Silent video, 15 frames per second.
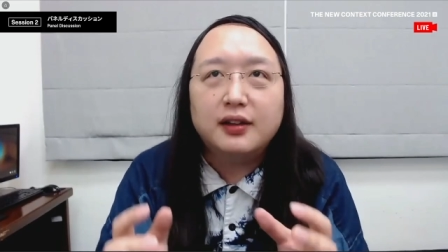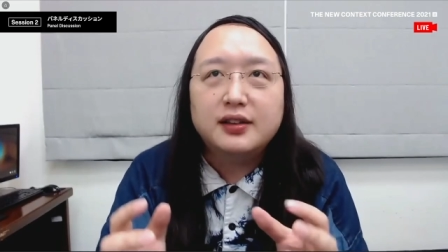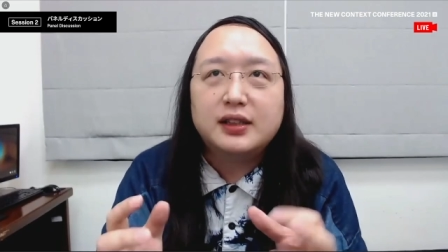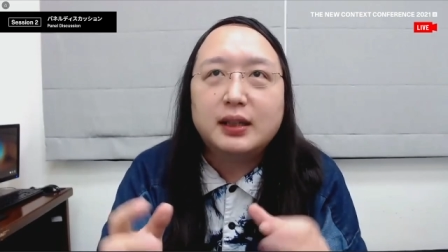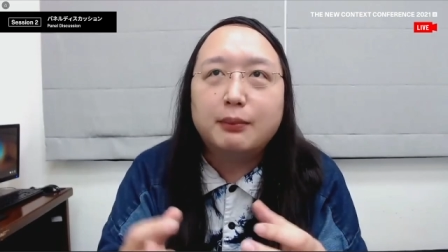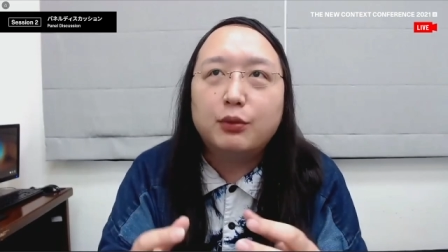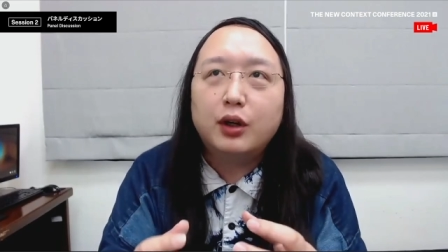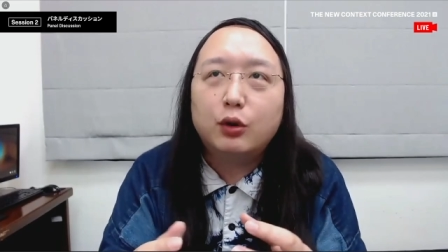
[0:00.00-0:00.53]

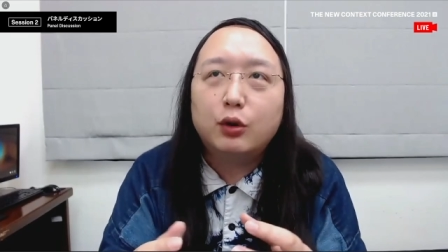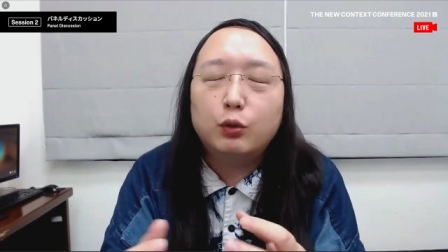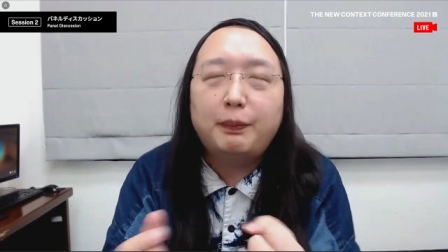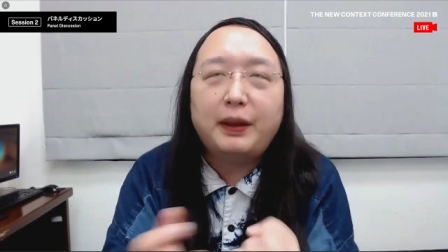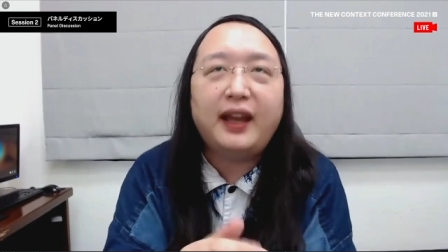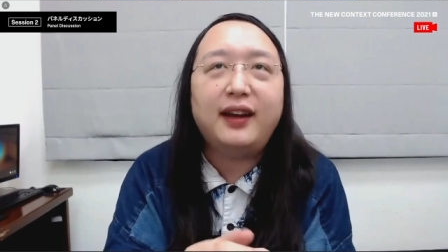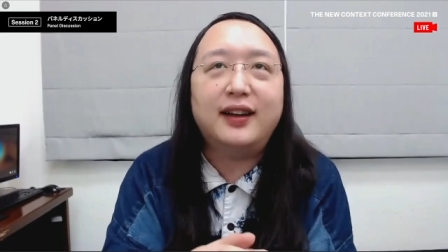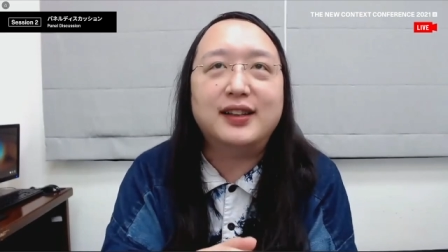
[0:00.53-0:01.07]
someone who
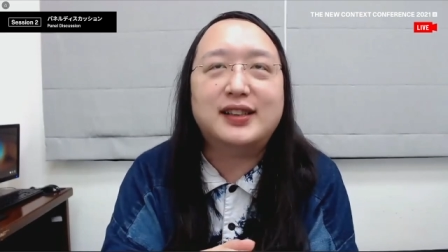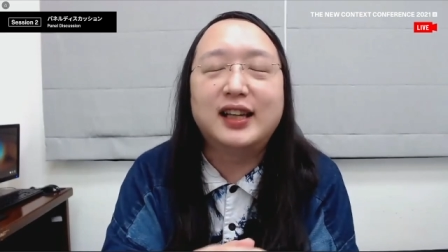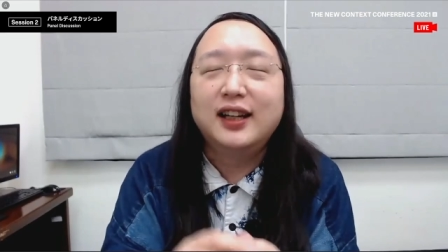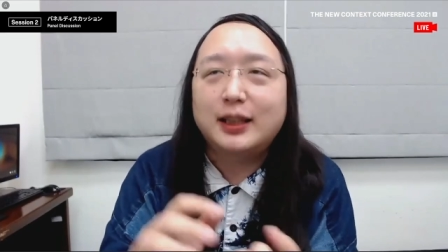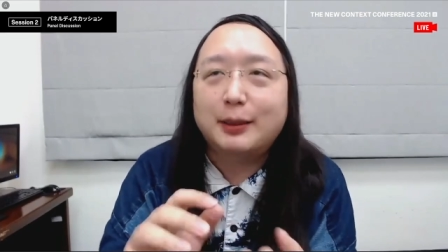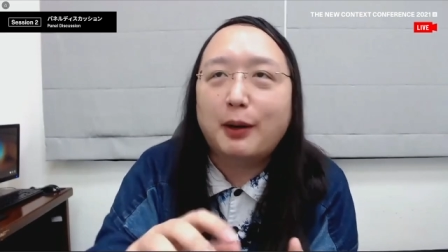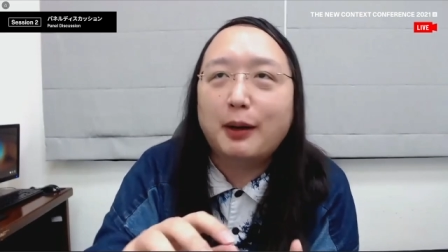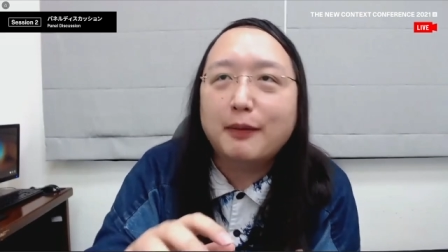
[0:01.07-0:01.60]
pairs
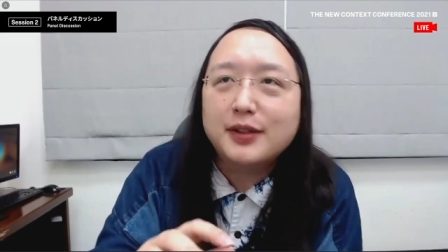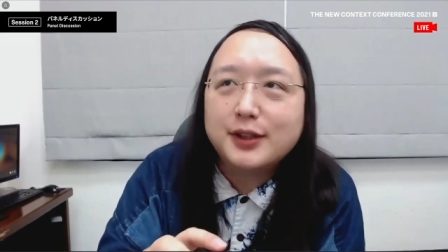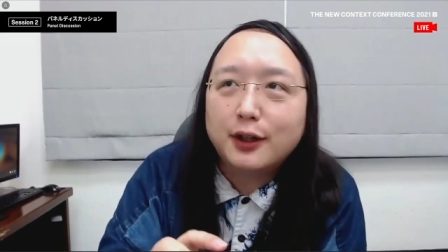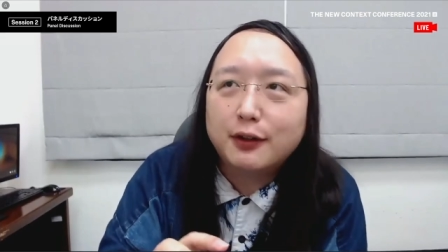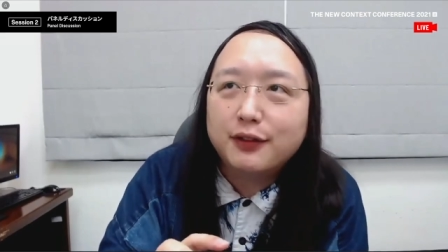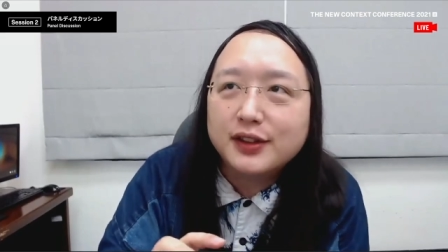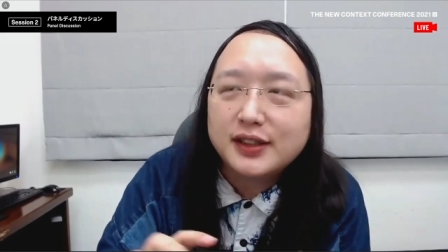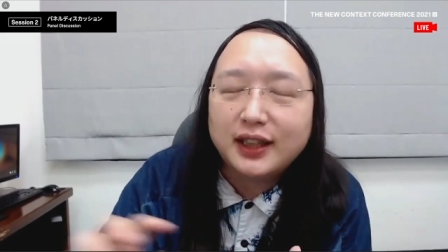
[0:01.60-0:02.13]
the problem
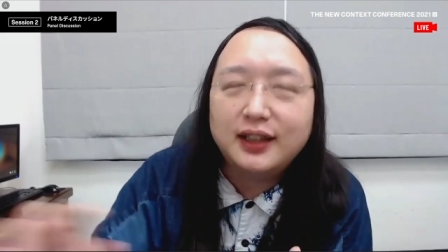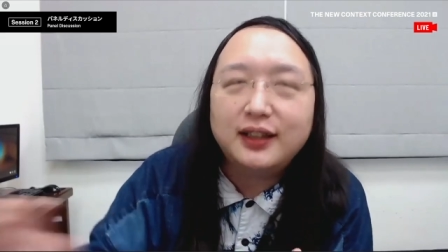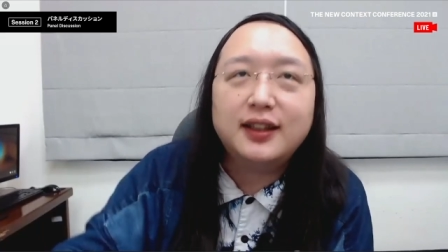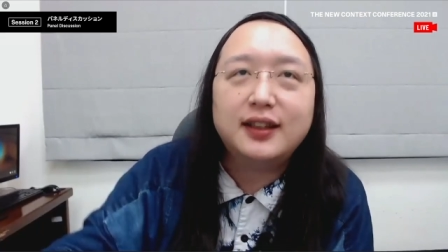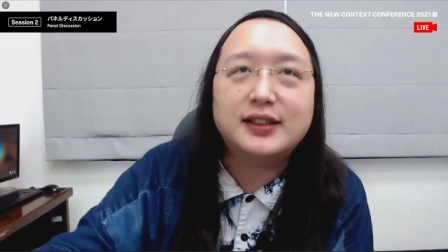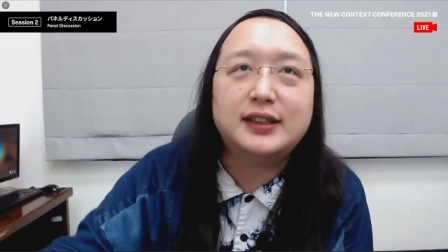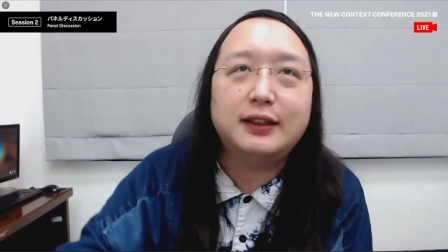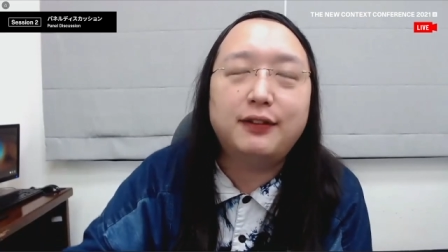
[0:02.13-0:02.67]
solvers in
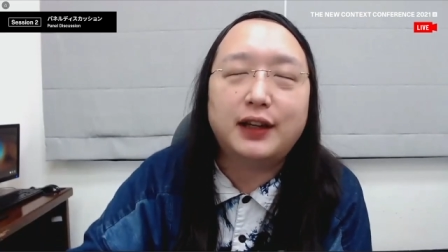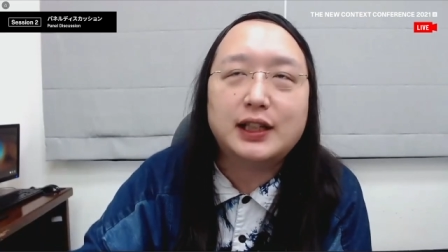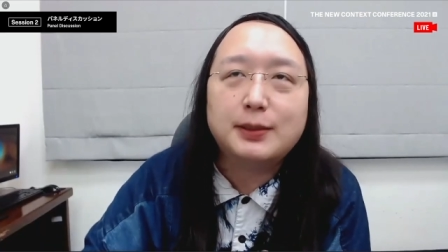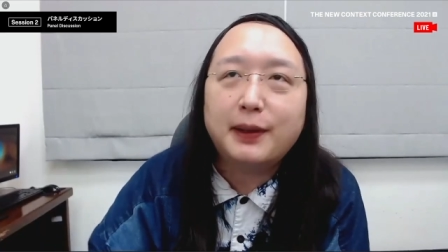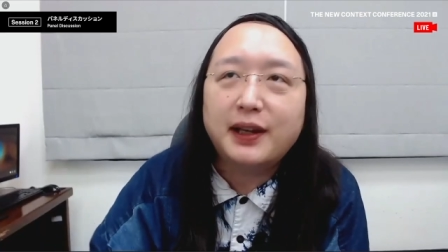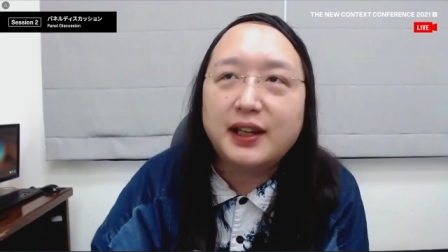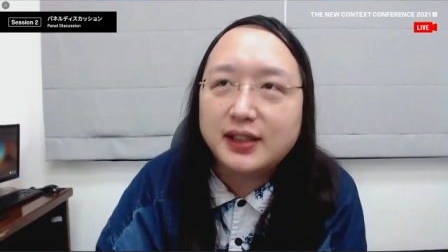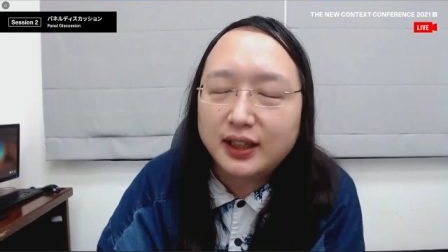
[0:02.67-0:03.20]
the civic
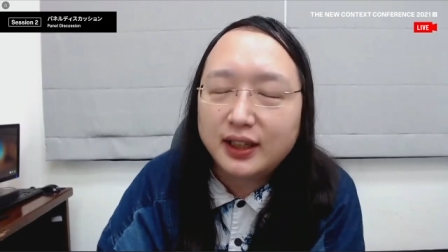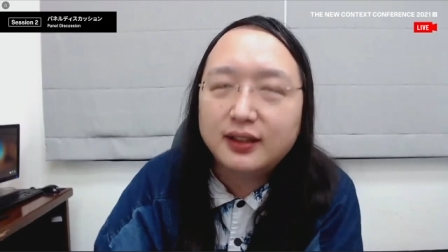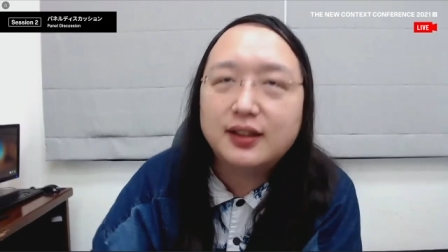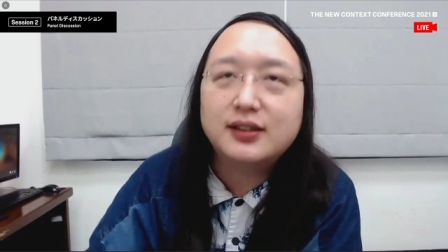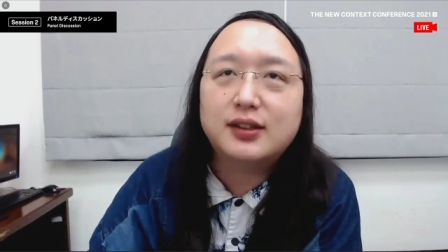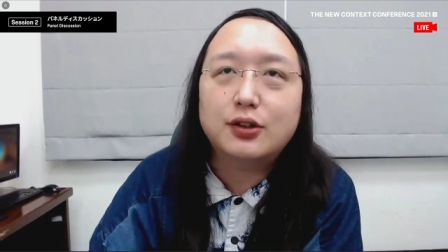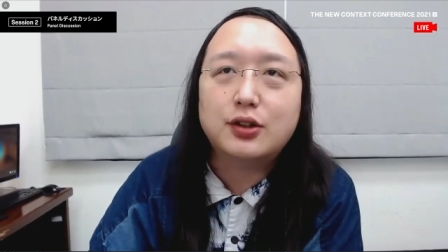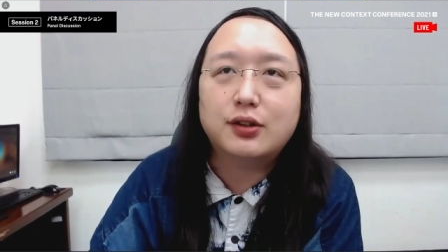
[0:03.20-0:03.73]
space, in
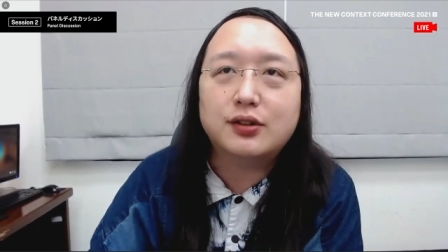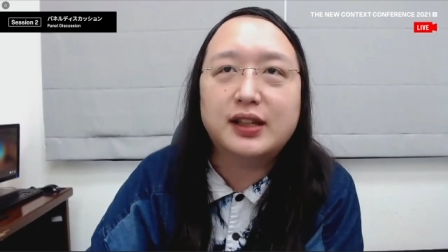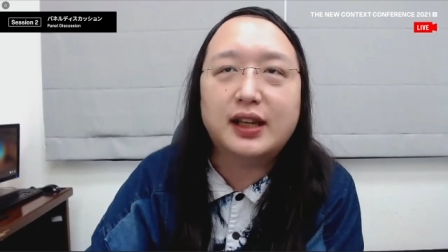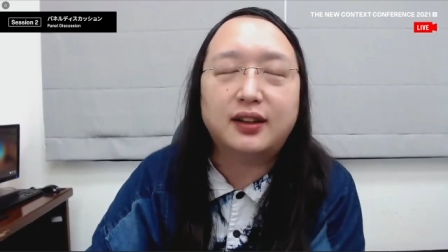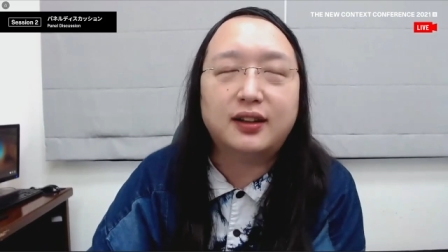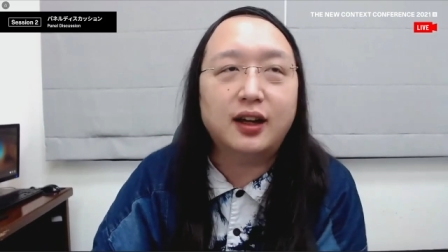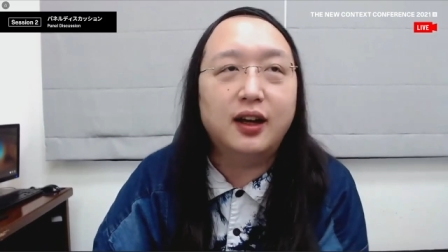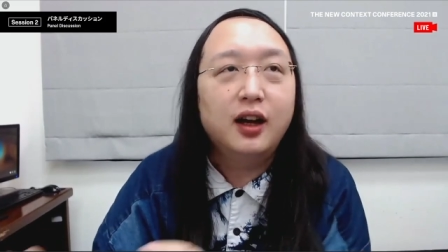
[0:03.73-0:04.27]
the social
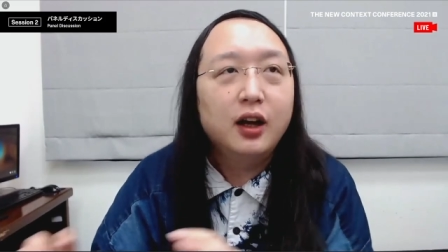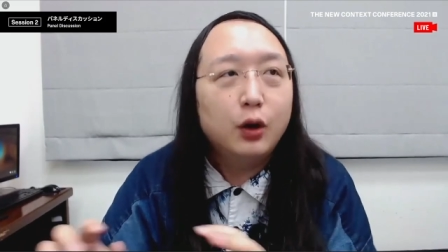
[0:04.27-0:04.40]
sector,